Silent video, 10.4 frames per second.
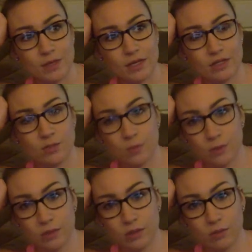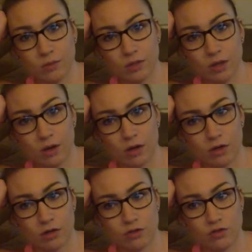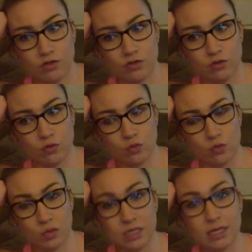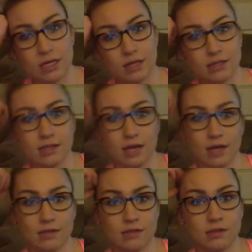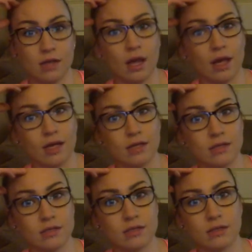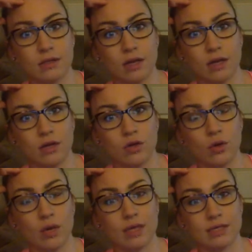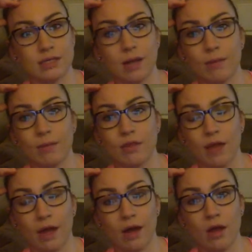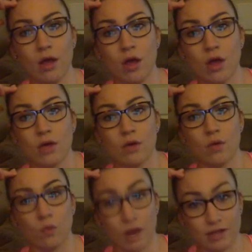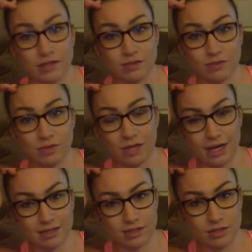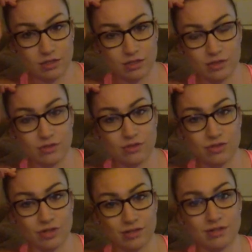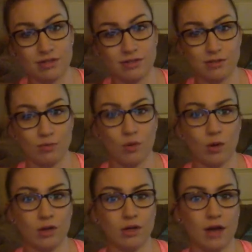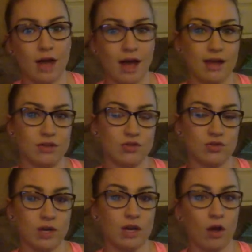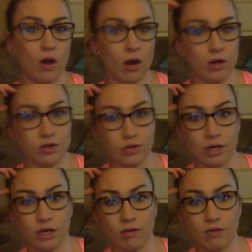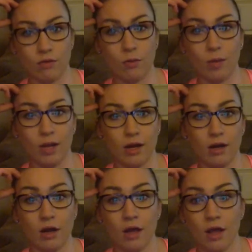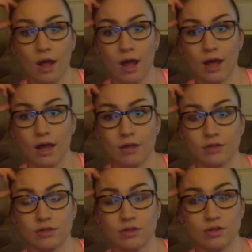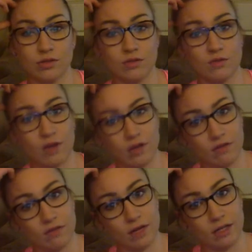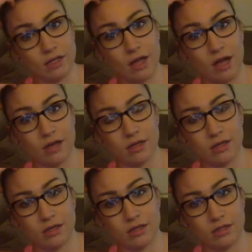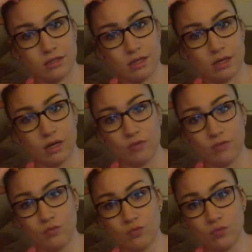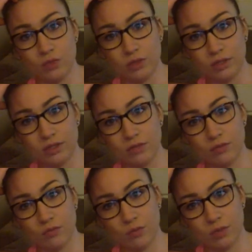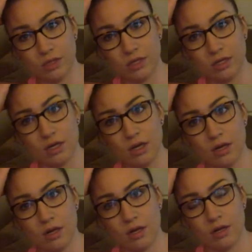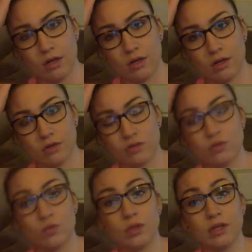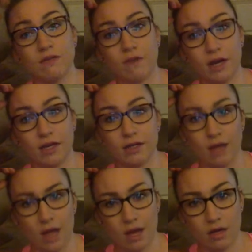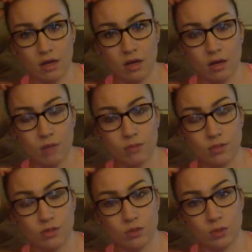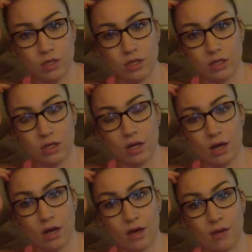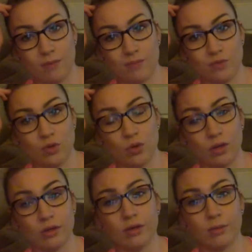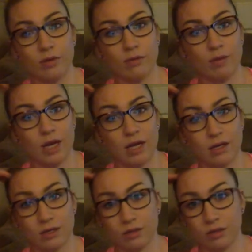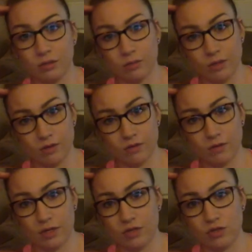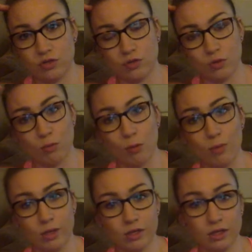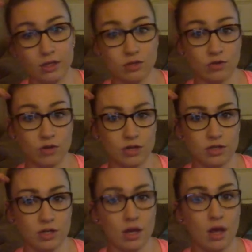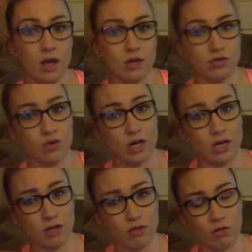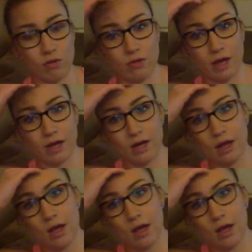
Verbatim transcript: It's really, really hard to reassess and, you know, accept that rest and relaxation is just as important as training hard and training through the pain. And there's a very fine line, and I'm really, really, there's a really fine line between um, you know a little bit of pain and a little bit of issues with mobility and stretching and training through that